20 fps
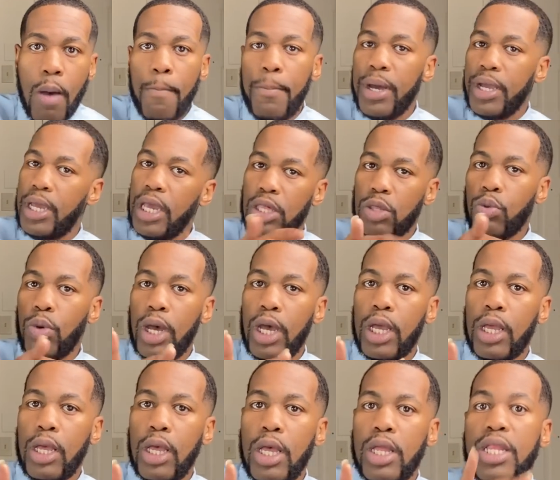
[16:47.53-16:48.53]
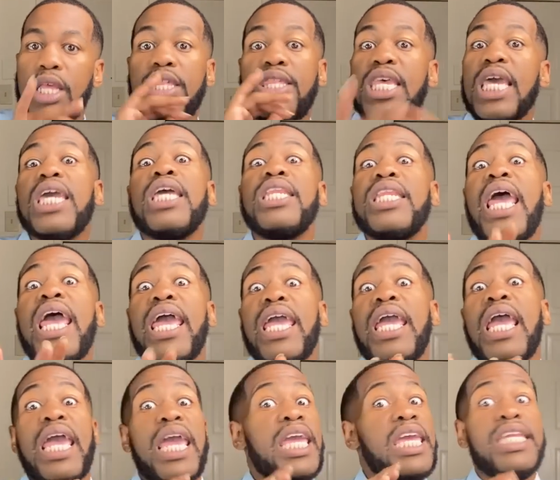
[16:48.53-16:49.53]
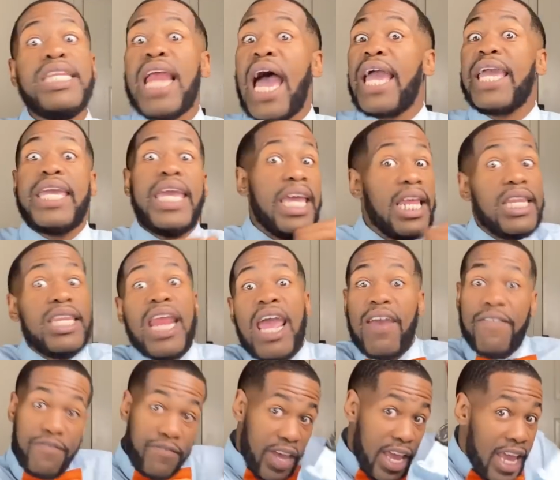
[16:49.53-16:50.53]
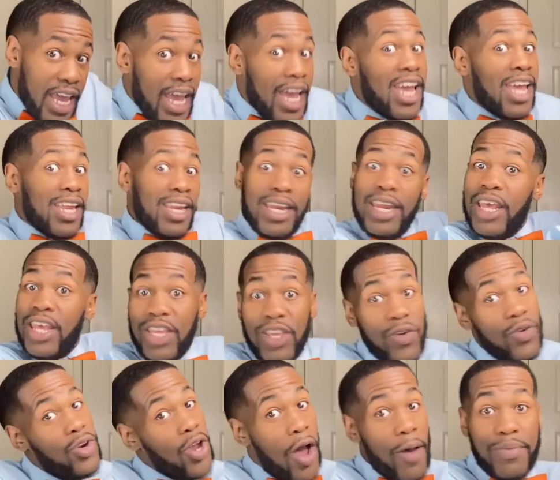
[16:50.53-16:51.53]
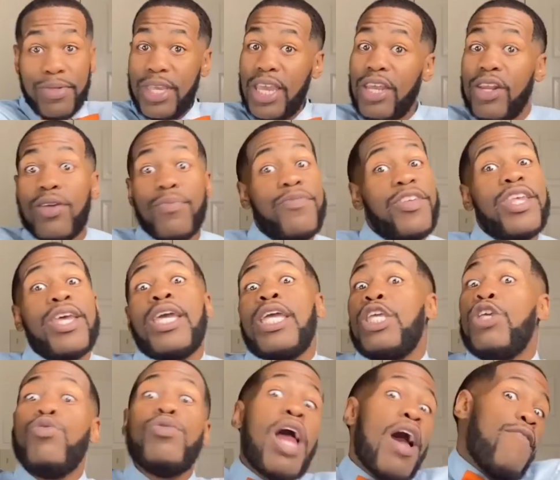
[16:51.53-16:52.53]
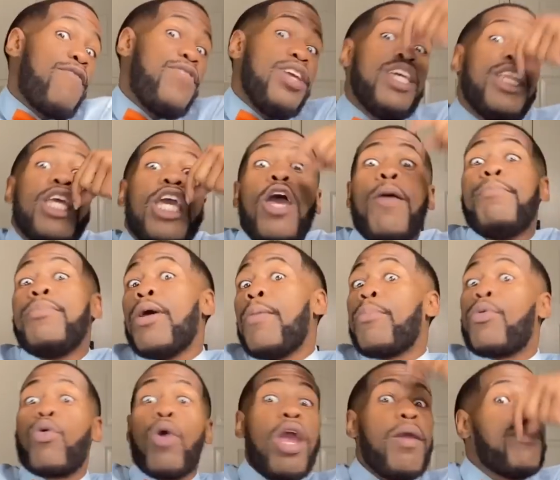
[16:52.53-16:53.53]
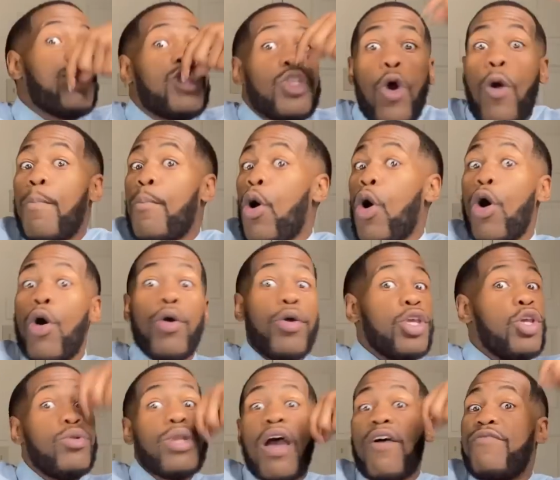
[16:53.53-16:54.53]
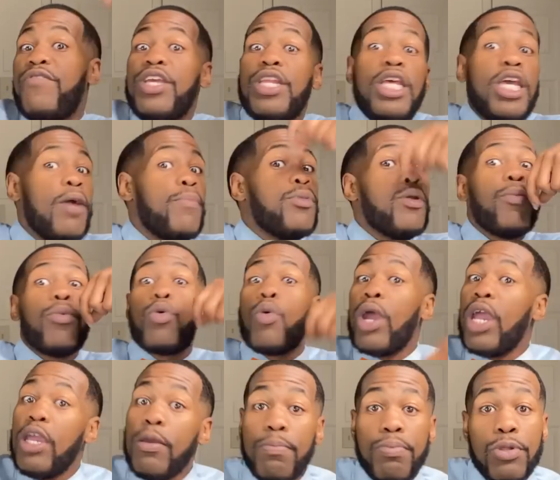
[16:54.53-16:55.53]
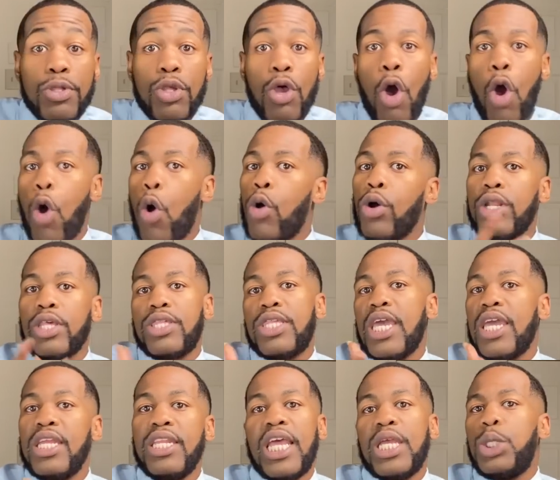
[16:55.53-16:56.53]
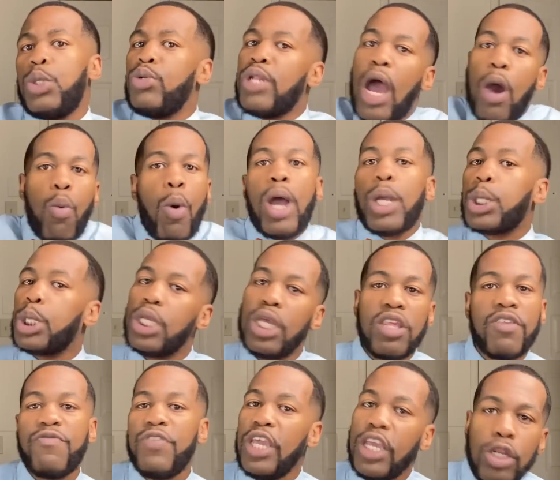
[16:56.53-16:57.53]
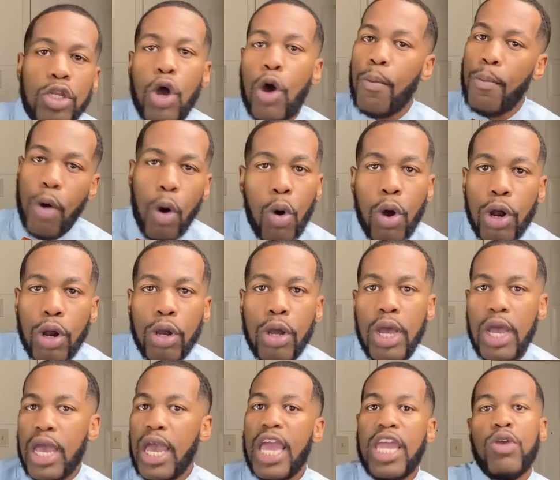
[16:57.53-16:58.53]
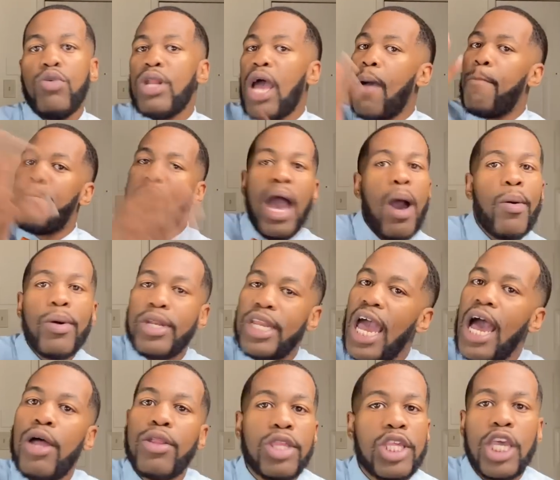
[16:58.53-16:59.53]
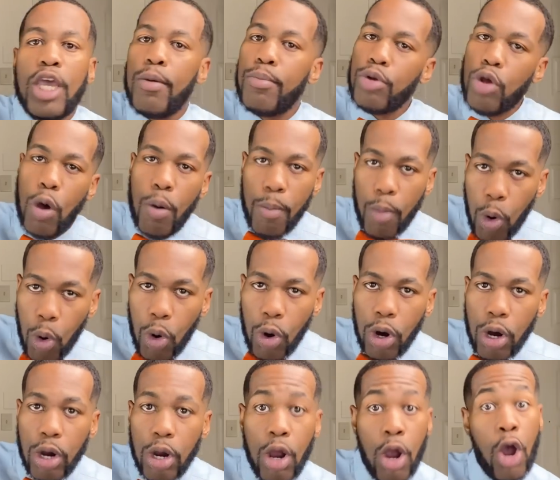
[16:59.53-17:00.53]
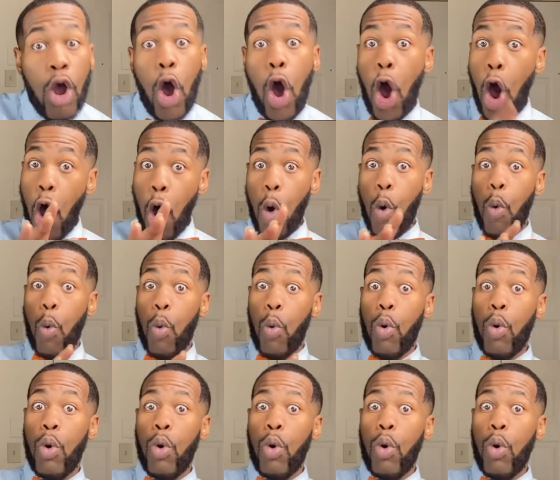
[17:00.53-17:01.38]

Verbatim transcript: But guess what? The second day he not getting that fin, you know what I'm saying? The second you not feeding him them grapes no more, you not feeding him them grapes, or the second that you not washing his feet no more, and you not bowing down to him no more, oh,